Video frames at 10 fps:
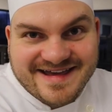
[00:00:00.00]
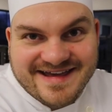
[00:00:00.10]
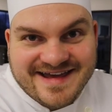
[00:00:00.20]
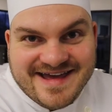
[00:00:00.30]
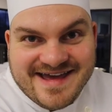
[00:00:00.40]

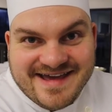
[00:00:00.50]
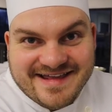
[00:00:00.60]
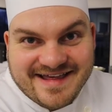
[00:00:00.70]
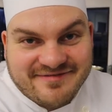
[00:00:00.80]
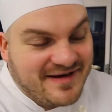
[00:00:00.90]

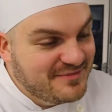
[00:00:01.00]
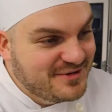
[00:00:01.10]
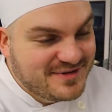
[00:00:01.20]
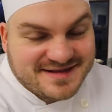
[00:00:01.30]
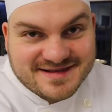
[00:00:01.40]
if I'm
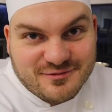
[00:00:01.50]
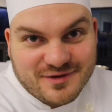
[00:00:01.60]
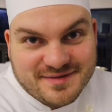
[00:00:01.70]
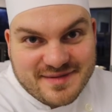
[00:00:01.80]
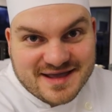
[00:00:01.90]
doing this as a
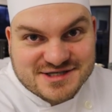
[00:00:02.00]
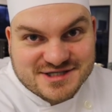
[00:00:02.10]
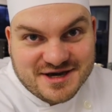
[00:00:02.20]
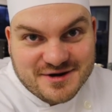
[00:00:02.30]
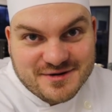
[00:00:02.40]
one-man
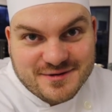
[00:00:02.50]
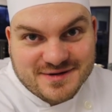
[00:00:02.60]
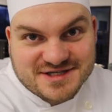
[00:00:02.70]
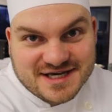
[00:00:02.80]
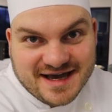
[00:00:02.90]
show,
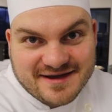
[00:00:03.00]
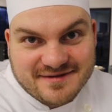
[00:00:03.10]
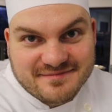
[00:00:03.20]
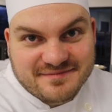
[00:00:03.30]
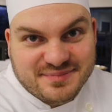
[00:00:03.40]
which I
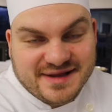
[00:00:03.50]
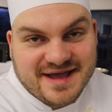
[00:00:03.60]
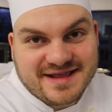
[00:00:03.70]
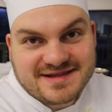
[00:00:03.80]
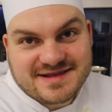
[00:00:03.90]
am
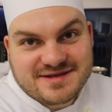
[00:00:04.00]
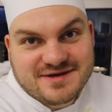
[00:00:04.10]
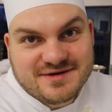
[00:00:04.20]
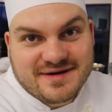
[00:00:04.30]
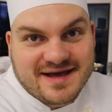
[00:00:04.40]
planning to
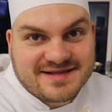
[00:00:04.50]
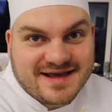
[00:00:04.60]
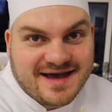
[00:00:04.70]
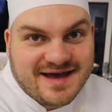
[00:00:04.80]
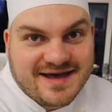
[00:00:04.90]
do as
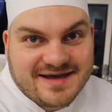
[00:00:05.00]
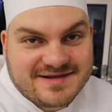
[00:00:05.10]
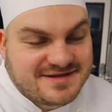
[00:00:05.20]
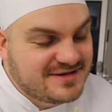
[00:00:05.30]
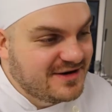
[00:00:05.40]
I
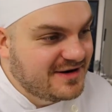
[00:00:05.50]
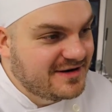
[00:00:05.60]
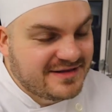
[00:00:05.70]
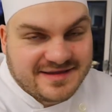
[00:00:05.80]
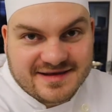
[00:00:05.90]

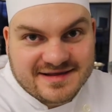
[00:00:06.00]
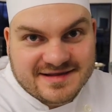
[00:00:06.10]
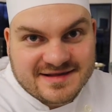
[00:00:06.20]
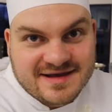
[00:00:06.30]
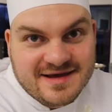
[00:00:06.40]
start
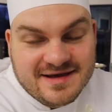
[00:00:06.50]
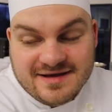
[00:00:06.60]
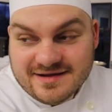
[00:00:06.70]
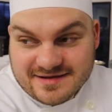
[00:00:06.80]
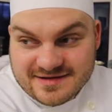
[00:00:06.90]
this,
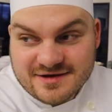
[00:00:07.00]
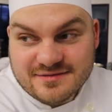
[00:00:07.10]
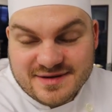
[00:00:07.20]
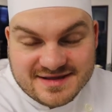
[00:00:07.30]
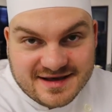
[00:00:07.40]
this is
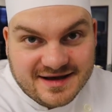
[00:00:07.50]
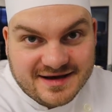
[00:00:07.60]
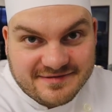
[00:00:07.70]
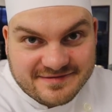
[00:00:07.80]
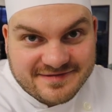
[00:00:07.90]
gonna be
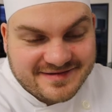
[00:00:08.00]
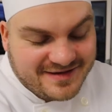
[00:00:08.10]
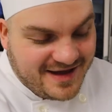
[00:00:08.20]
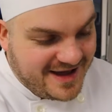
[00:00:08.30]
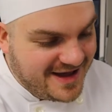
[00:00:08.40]
tough.
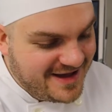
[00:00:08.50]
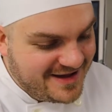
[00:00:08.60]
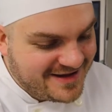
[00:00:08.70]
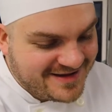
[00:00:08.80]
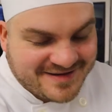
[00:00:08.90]

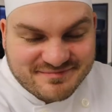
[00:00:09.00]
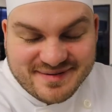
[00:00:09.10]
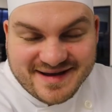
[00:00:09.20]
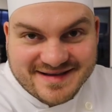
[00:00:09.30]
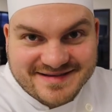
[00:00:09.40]
Uh,
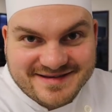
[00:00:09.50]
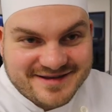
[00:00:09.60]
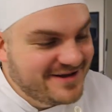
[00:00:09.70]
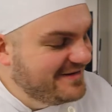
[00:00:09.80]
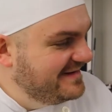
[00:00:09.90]
but,
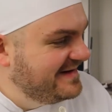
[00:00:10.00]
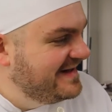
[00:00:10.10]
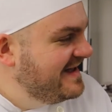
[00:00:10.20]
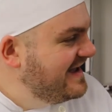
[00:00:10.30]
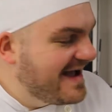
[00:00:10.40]
you know,
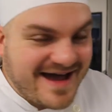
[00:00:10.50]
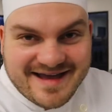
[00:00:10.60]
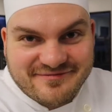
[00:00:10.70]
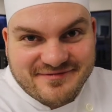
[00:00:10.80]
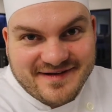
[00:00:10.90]
I
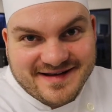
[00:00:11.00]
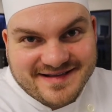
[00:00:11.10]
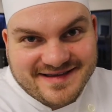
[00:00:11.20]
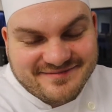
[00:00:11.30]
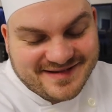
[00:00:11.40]
had
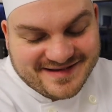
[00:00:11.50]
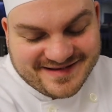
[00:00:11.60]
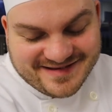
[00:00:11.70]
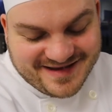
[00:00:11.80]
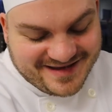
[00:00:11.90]
fun. I
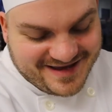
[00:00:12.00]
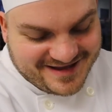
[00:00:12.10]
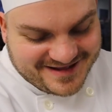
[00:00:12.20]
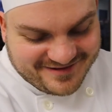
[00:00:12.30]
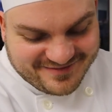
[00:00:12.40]
mean, I
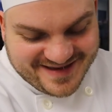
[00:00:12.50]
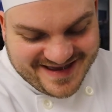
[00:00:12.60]
guess I've